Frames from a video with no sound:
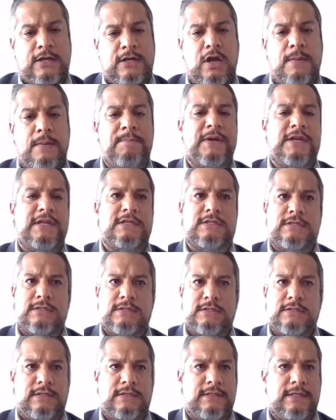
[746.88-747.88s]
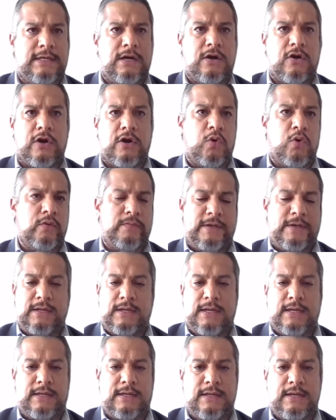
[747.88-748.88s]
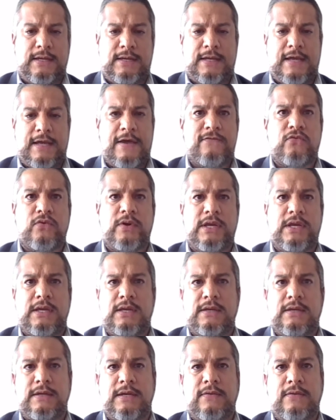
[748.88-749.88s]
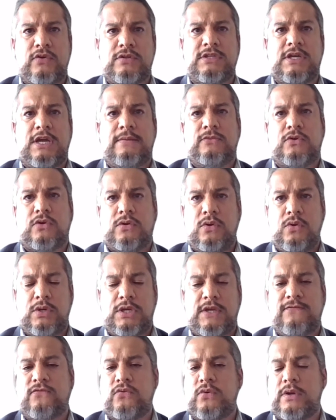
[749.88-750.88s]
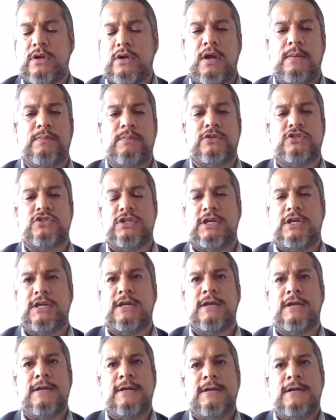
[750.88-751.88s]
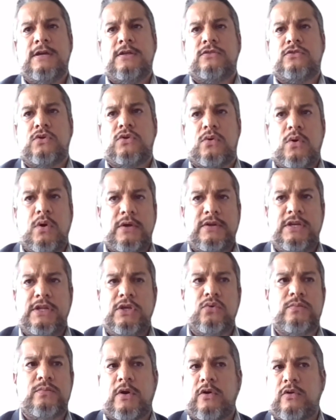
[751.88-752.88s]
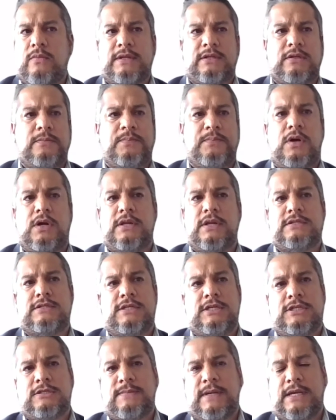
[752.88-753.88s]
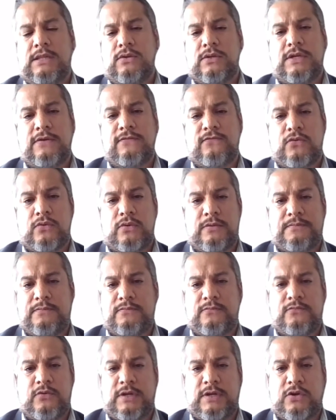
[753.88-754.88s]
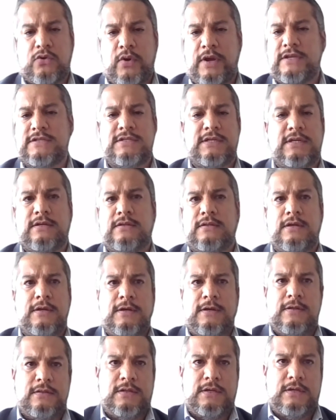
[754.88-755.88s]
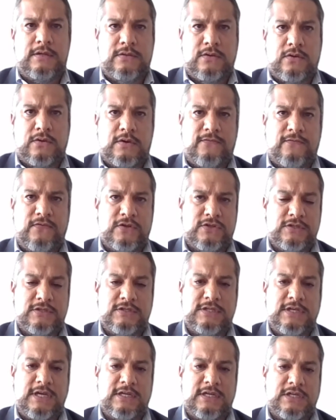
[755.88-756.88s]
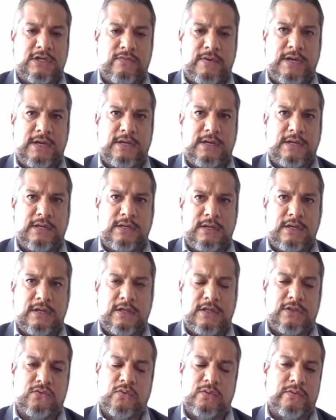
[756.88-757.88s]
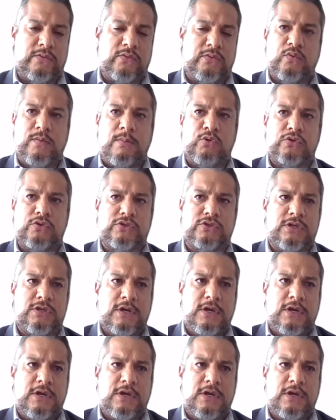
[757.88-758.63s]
Companies are evolving, and every time they're looking for accomplishing their new environmental policies by looking for increasing their efficiency and generating through renewables.